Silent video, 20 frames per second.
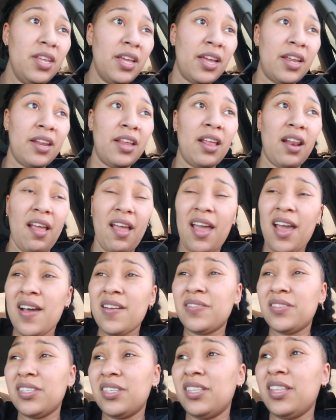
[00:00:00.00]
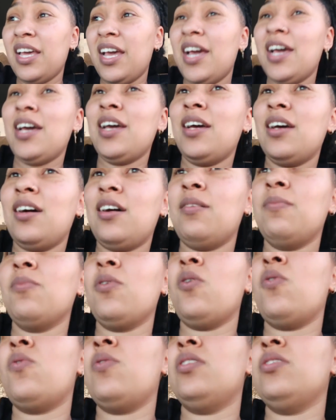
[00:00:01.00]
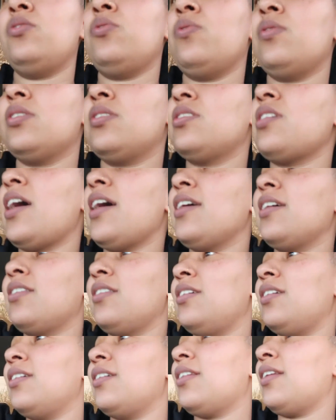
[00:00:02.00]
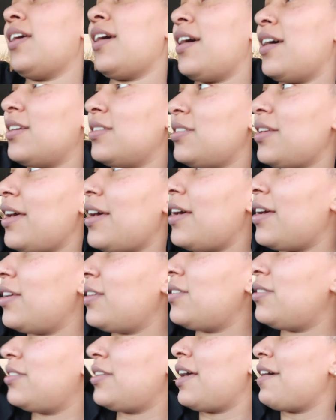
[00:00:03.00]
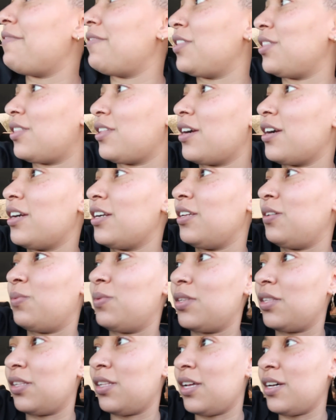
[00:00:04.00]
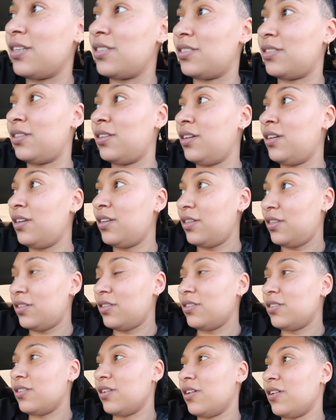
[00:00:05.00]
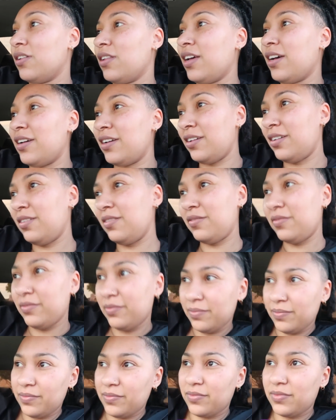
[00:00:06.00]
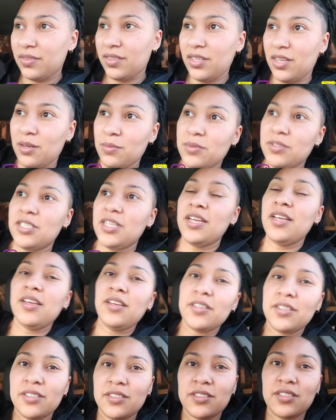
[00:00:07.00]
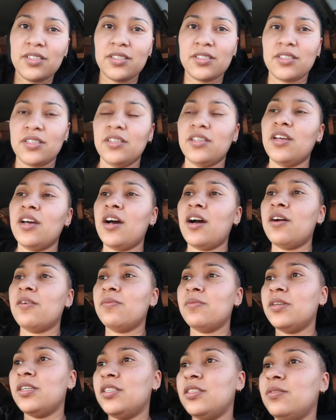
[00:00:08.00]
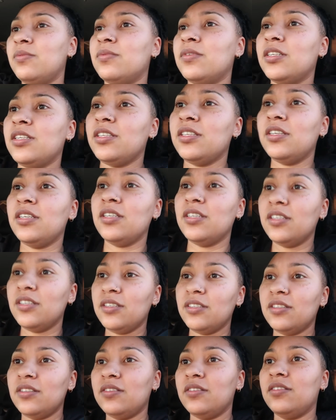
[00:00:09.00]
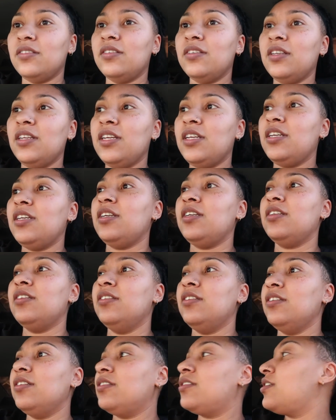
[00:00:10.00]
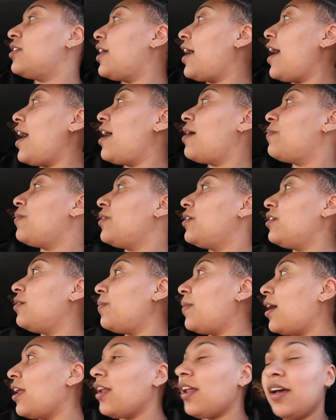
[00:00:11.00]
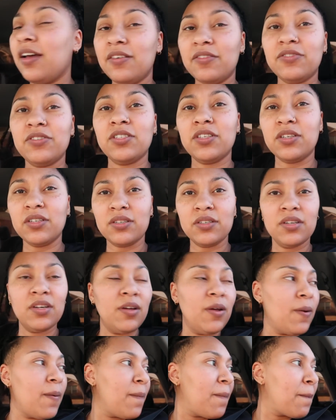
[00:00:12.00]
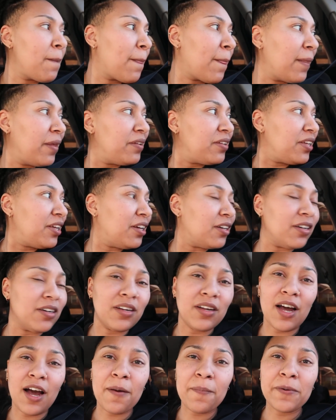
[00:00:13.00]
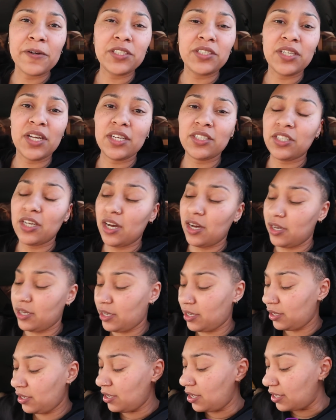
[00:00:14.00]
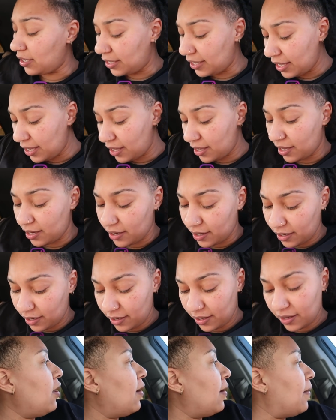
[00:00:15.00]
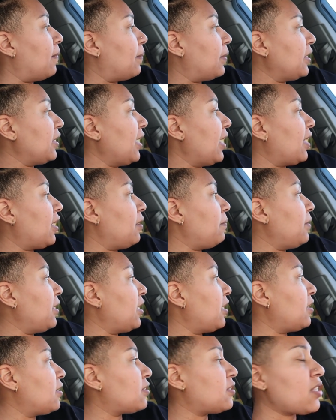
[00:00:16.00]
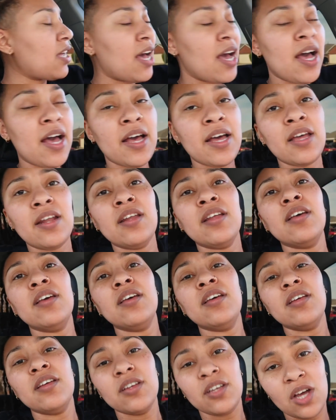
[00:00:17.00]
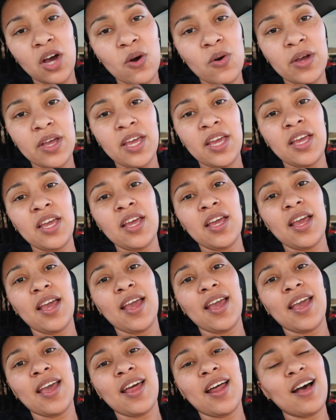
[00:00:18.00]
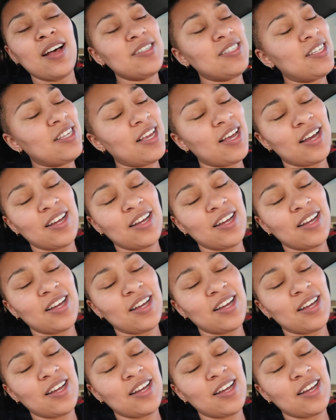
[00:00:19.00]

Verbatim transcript: and then after that i'm going to a cycling class at 7.30 with Lez so like i'm staying consistent y'all i really really need this to happen in my life so yeah i appreciate y'all again um, but yeah let me get inside go eat and i'll see